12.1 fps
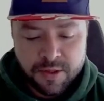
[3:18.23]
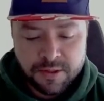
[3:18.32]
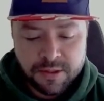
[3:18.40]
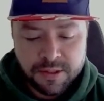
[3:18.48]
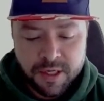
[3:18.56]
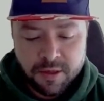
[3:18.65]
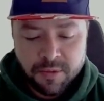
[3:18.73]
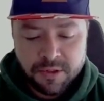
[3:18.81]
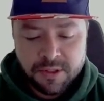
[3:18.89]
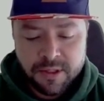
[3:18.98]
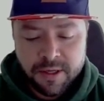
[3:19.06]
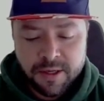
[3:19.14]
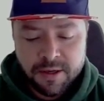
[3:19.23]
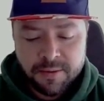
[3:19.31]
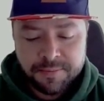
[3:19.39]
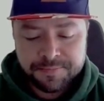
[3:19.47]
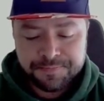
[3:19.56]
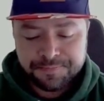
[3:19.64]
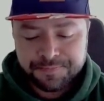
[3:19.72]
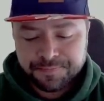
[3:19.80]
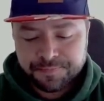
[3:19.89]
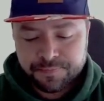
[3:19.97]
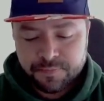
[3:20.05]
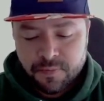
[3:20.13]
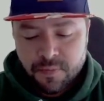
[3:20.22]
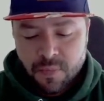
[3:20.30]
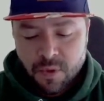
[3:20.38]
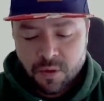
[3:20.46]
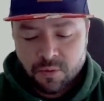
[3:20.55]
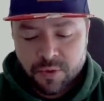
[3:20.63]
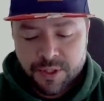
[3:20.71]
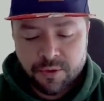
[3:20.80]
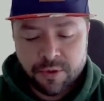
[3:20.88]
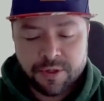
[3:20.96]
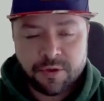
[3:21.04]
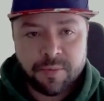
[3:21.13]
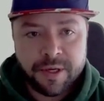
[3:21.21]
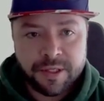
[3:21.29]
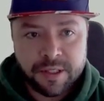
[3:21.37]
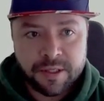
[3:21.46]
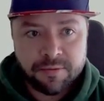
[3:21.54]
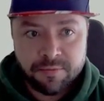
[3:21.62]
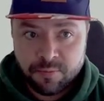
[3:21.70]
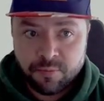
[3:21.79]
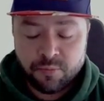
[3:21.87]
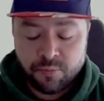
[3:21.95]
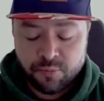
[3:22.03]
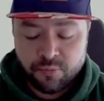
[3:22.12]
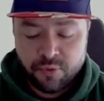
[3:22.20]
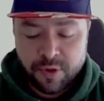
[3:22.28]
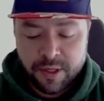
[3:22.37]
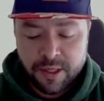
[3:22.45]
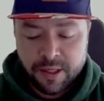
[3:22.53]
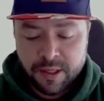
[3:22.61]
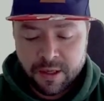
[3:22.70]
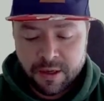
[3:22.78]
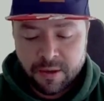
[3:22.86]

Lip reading: these enchantment saga, restoration magic, pretty